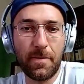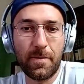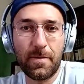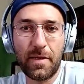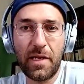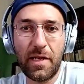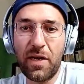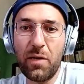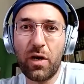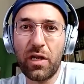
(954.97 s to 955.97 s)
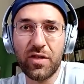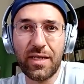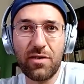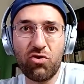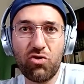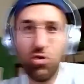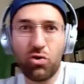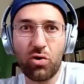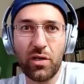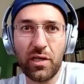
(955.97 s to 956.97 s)
if anyone else can join
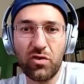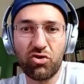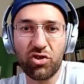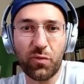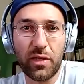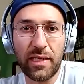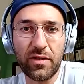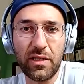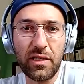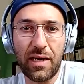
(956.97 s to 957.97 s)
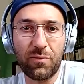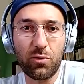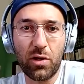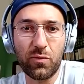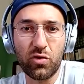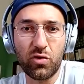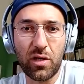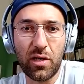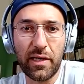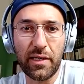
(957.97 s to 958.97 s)
this just for testing. I would love to start
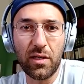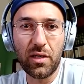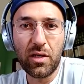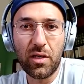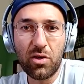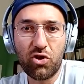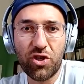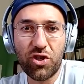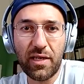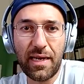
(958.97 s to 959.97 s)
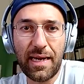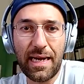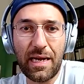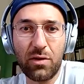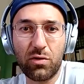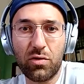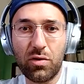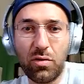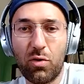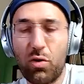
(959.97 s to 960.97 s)
like checking out
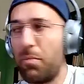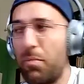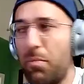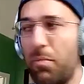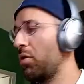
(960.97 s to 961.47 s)
more and more,